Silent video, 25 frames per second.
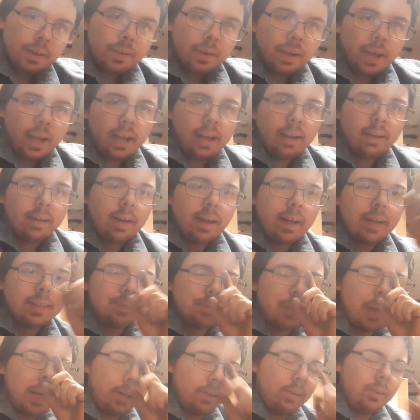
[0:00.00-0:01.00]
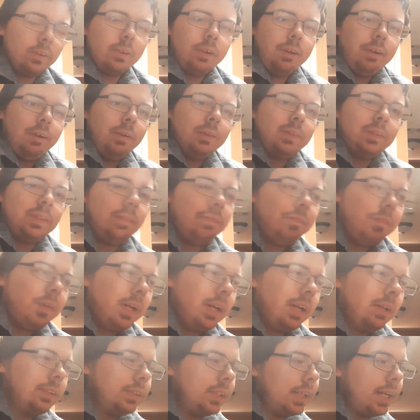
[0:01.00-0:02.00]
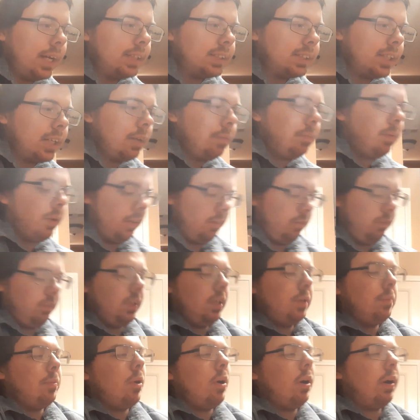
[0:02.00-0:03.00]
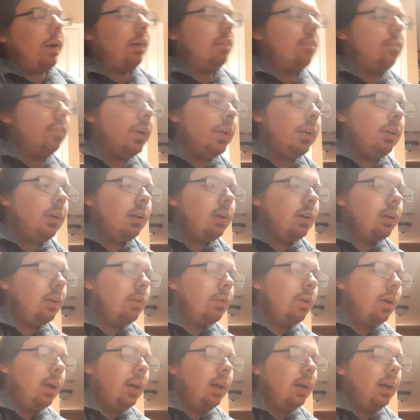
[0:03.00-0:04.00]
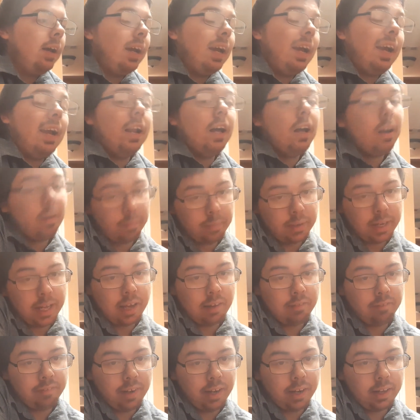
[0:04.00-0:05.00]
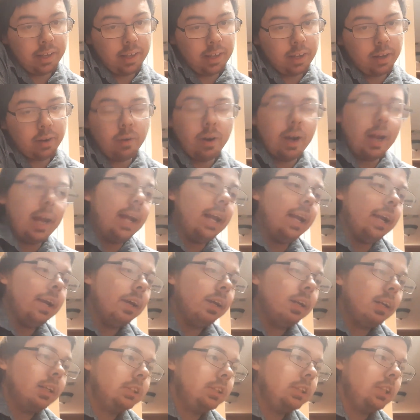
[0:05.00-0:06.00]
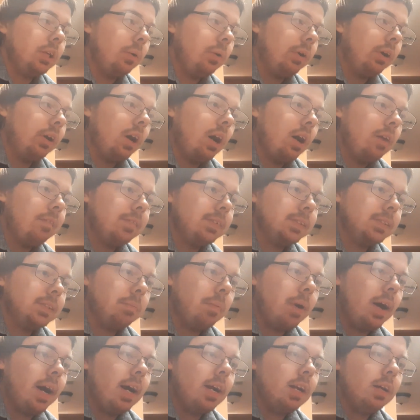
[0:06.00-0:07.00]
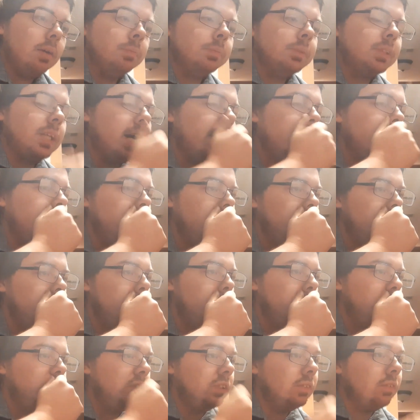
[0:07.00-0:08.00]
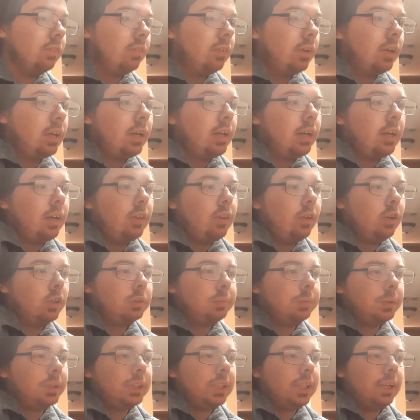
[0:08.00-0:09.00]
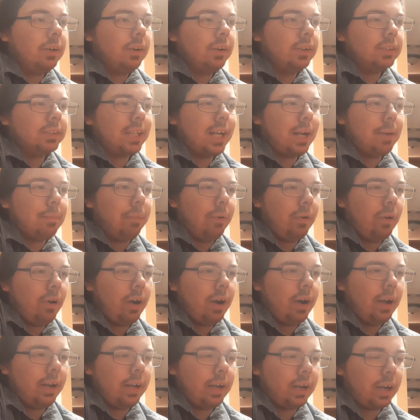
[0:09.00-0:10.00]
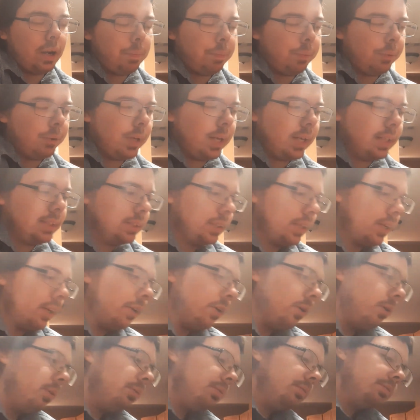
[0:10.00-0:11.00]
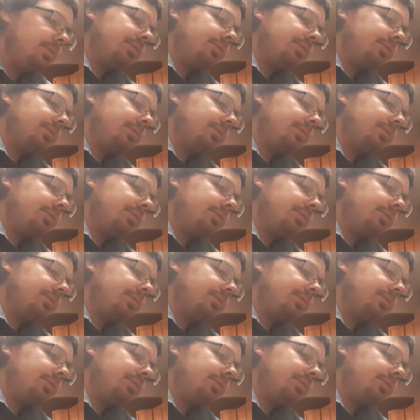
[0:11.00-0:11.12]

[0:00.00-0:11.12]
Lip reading: Hey guys, back to another YouTube video. Today it's going to be a flea market video, an update video, and a showing off of some items I used, those materials I bought a couple days ago.